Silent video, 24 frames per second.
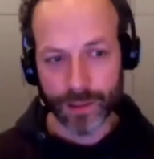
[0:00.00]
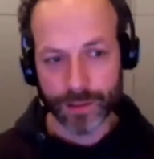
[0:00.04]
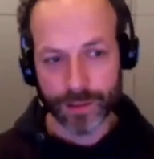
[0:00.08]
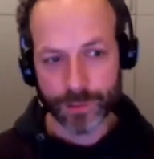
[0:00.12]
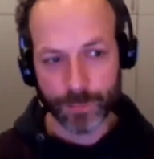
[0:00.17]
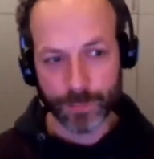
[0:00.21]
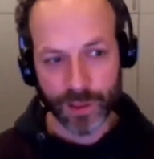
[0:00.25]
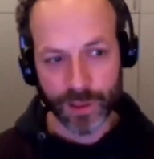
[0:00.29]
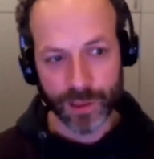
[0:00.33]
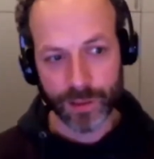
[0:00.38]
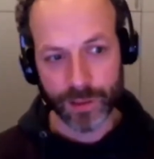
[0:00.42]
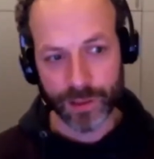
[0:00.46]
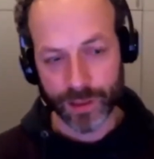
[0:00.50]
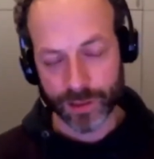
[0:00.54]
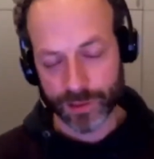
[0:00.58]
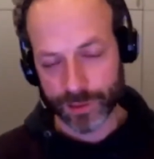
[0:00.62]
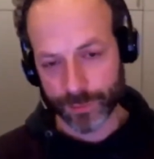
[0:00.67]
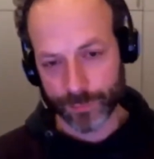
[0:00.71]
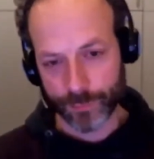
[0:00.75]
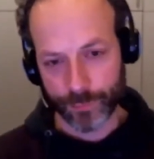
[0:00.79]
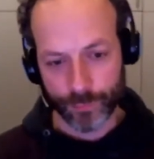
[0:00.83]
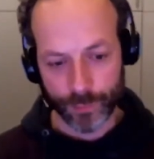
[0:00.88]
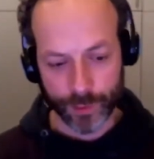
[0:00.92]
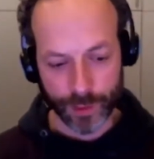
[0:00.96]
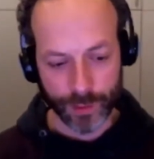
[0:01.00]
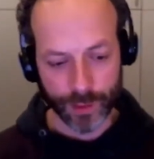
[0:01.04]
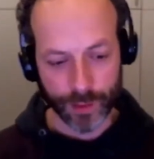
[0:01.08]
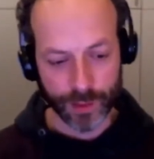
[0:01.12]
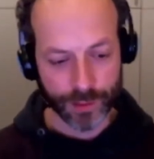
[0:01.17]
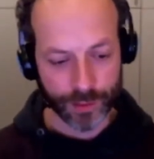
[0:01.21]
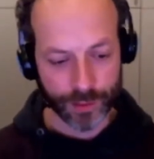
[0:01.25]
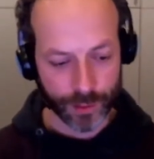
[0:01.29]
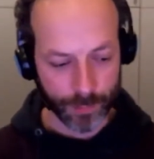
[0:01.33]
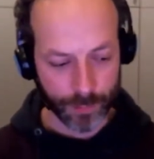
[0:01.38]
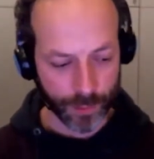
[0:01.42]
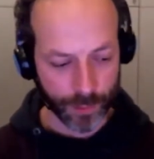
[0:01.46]
and especially as a
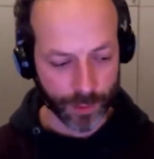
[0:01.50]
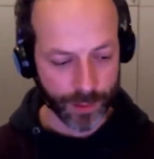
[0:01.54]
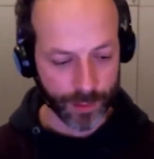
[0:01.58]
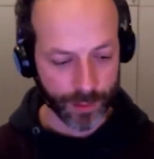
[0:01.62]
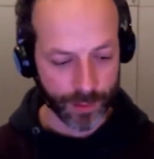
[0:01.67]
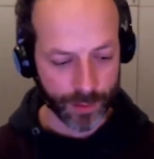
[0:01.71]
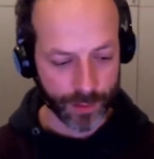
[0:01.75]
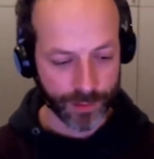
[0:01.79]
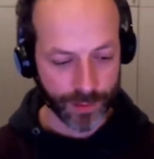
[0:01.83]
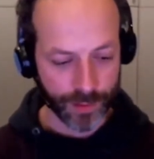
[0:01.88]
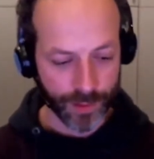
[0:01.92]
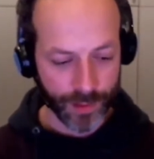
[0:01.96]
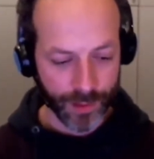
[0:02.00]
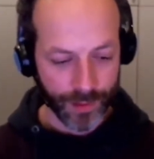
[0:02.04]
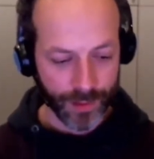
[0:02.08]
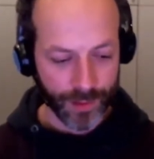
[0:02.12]
freelancer, because